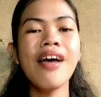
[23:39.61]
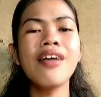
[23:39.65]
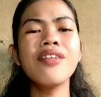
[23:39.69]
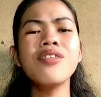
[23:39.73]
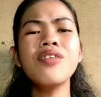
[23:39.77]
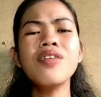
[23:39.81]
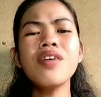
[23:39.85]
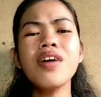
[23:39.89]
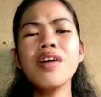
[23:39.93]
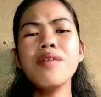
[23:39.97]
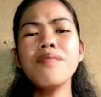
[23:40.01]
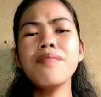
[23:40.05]

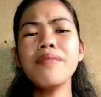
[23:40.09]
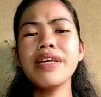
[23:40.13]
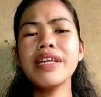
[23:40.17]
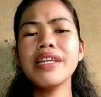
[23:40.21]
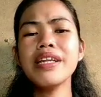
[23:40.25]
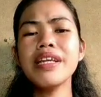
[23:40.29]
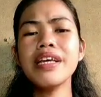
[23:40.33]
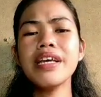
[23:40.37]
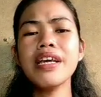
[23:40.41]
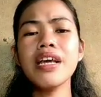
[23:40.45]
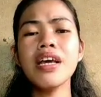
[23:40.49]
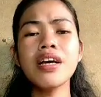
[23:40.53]
There are
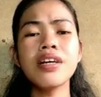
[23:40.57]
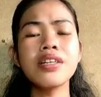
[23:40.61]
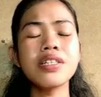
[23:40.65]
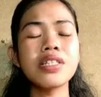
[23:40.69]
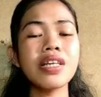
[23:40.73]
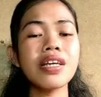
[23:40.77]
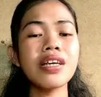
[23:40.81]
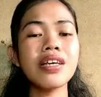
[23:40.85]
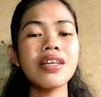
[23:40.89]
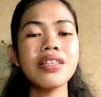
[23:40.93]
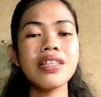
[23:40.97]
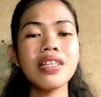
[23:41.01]
many
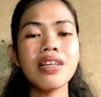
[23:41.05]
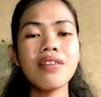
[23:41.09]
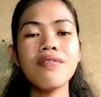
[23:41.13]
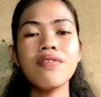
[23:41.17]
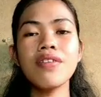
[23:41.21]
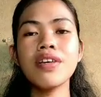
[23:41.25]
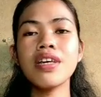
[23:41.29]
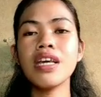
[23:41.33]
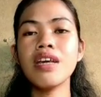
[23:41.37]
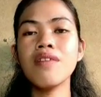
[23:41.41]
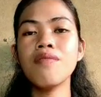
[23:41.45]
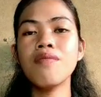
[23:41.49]

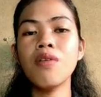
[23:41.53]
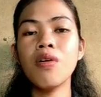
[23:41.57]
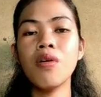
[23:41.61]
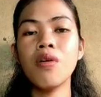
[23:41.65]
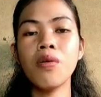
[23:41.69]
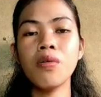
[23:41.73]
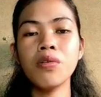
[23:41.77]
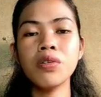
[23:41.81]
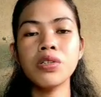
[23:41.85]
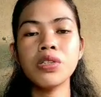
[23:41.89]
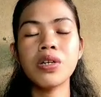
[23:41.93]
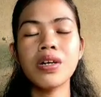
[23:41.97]
scientific
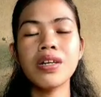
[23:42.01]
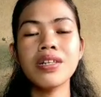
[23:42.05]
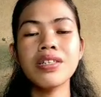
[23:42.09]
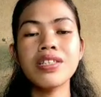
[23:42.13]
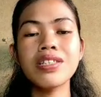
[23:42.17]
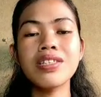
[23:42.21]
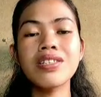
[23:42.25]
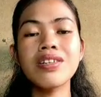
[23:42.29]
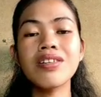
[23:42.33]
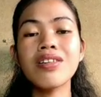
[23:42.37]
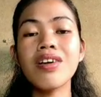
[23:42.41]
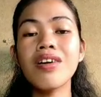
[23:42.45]

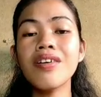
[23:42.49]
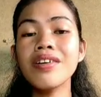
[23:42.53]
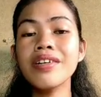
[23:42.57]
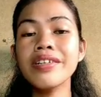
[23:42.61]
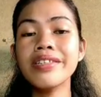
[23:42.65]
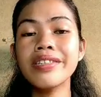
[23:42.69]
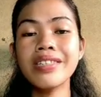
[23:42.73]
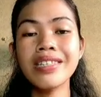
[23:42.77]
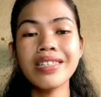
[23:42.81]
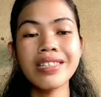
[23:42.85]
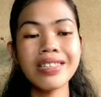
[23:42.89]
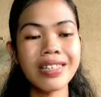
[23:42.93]
evolutions that are
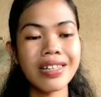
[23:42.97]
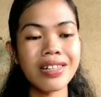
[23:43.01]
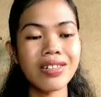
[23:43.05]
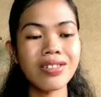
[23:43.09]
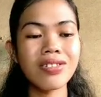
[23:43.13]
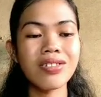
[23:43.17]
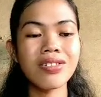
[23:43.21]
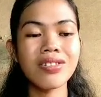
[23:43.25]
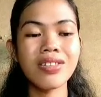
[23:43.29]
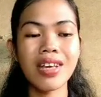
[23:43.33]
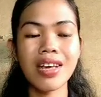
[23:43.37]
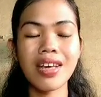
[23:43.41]
existing
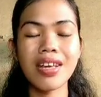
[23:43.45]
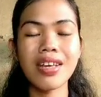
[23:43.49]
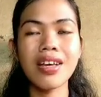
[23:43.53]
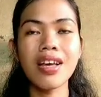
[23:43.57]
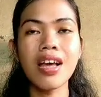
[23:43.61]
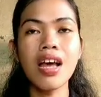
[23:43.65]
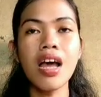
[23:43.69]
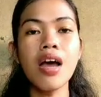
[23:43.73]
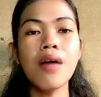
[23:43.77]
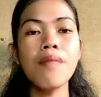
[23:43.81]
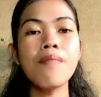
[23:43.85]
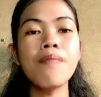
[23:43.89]
today,
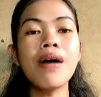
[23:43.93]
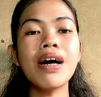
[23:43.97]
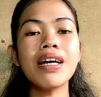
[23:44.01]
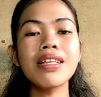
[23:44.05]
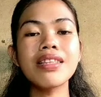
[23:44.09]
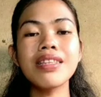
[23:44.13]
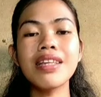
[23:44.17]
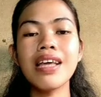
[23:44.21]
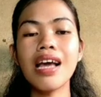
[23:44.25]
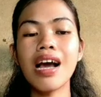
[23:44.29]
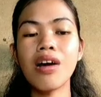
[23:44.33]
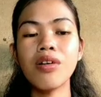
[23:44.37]

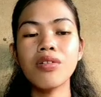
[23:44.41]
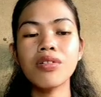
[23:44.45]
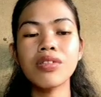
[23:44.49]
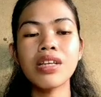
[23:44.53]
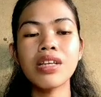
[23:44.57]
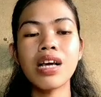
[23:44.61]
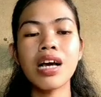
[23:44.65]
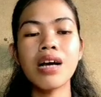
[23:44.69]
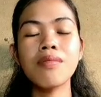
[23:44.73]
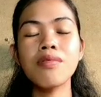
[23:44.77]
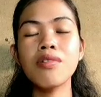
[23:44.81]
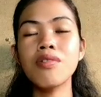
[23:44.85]
but the
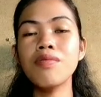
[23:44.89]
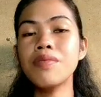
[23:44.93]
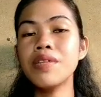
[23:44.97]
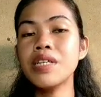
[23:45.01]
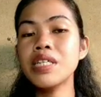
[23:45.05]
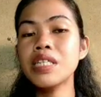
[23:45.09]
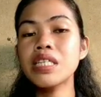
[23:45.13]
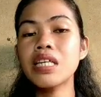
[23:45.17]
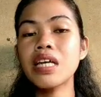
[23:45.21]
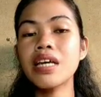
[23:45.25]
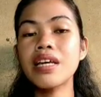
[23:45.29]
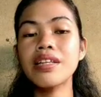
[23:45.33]
outcome of
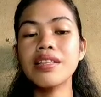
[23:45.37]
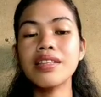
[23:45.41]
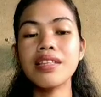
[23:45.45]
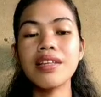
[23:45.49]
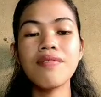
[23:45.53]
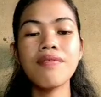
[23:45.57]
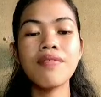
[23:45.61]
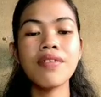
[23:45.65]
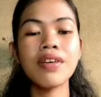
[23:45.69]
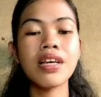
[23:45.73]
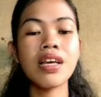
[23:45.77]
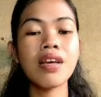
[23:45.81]
these
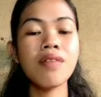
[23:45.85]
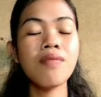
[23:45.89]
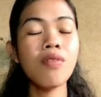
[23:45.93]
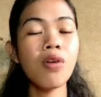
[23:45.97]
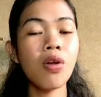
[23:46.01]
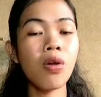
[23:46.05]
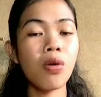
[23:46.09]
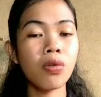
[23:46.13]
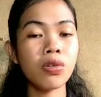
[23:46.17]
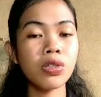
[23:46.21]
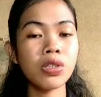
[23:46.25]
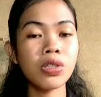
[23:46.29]
scientific
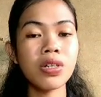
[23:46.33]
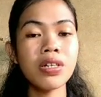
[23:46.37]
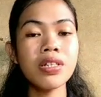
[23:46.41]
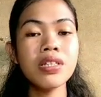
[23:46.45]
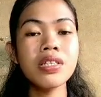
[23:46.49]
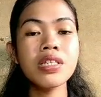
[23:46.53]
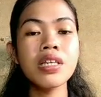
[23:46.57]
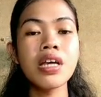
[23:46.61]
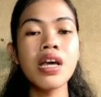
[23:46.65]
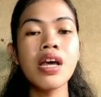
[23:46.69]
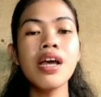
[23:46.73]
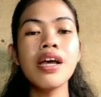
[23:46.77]

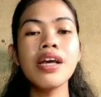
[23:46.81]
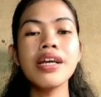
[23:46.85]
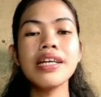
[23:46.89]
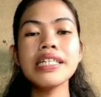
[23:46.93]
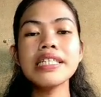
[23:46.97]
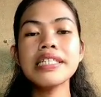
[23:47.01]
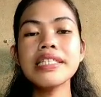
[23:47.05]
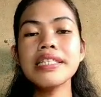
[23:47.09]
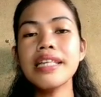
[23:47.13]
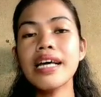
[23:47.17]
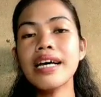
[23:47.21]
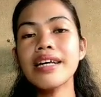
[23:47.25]
evolutions
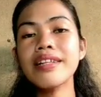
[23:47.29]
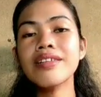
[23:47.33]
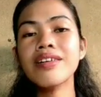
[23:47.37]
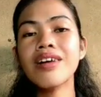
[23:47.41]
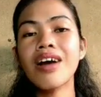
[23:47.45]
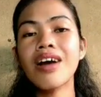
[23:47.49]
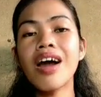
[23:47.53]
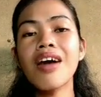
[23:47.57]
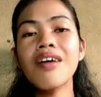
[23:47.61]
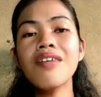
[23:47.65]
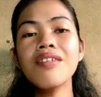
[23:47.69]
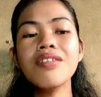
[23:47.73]
is that
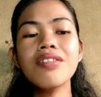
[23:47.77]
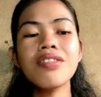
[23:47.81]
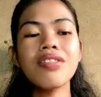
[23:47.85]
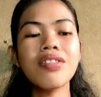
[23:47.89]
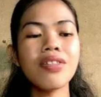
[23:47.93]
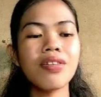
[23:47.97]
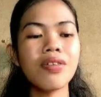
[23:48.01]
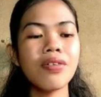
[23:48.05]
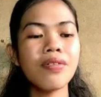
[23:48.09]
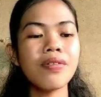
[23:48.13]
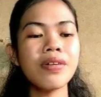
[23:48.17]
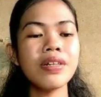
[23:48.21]
current
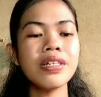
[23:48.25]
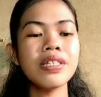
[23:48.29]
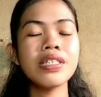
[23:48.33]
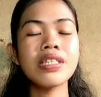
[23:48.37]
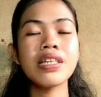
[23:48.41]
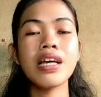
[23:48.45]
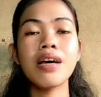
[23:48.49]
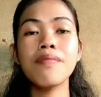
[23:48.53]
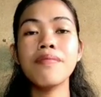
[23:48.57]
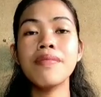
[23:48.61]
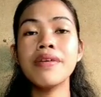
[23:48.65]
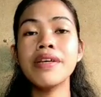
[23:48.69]
theories
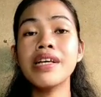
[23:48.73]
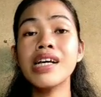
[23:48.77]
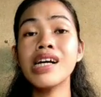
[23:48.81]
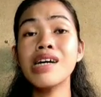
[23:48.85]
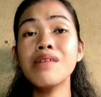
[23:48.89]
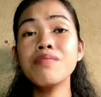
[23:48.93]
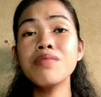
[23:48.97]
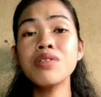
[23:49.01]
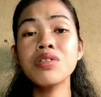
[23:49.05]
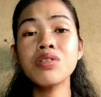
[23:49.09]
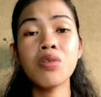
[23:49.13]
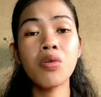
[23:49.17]
have
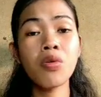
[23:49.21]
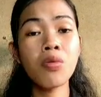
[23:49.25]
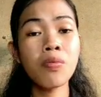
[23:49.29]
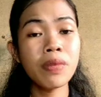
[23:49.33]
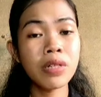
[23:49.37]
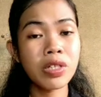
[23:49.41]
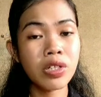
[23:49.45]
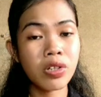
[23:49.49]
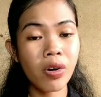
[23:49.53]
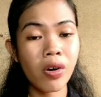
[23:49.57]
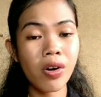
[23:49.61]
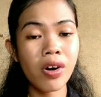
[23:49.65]
become so
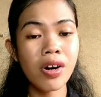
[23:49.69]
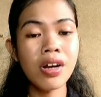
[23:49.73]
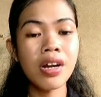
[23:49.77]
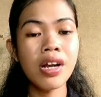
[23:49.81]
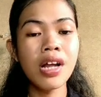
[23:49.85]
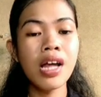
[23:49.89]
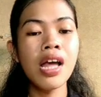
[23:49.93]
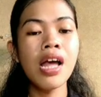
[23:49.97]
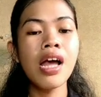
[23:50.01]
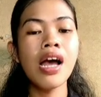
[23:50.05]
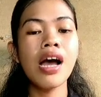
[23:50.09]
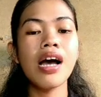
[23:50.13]
bizarre
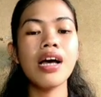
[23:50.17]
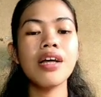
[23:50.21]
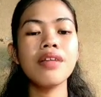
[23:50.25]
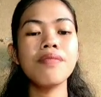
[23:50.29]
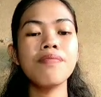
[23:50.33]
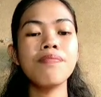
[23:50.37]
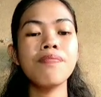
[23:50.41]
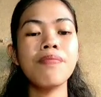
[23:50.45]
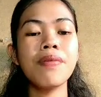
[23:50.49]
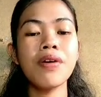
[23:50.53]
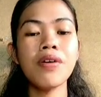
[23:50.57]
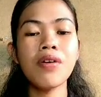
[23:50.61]

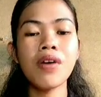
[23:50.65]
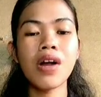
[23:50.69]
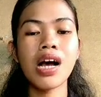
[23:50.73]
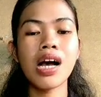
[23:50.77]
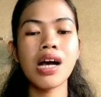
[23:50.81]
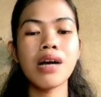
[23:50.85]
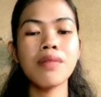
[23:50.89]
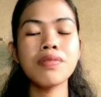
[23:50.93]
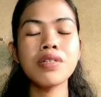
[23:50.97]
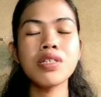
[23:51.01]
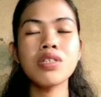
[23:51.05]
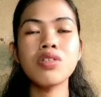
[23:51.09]
and
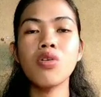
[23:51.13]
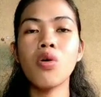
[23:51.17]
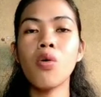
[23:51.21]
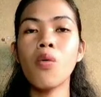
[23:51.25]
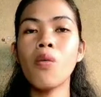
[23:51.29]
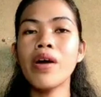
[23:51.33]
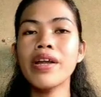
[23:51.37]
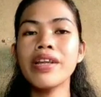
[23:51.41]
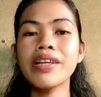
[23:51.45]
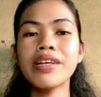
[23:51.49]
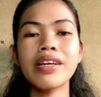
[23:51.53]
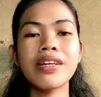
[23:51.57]
perhaps no
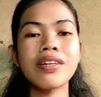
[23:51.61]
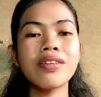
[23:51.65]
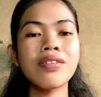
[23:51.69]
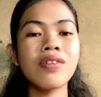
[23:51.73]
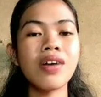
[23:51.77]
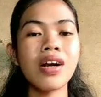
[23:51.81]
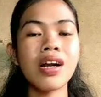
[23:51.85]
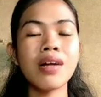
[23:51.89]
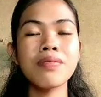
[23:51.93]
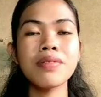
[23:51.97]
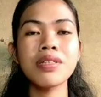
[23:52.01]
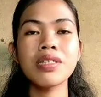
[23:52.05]
one can
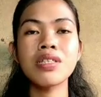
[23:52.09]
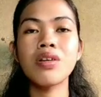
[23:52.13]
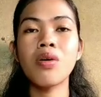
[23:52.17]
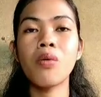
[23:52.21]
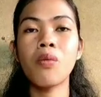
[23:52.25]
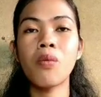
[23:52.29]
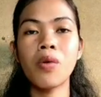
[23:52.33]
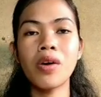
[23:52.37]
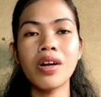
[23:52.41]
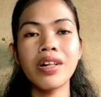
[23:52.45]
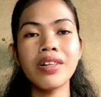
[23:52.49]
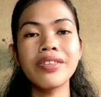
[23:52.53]
grasp the
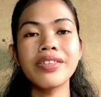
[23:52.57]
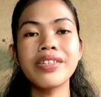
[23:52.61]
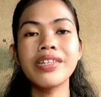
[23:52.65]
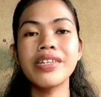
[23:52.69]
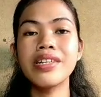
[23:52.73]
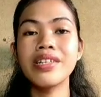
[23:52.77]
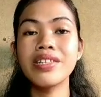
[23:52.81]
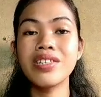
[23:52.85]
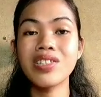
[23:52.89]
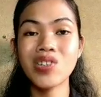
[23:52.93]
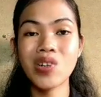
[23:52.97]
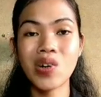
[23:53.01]
world they
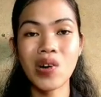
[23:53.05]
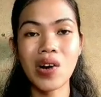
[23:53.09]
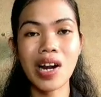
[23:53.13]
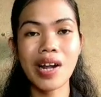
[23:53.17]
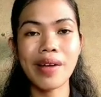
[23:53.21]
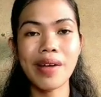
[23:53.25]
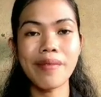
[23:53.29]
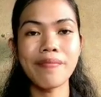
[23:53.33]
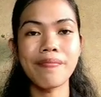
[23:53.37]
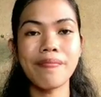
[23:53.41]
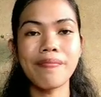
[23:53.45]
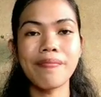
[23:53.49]

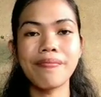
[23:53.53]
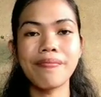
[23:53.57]
describe.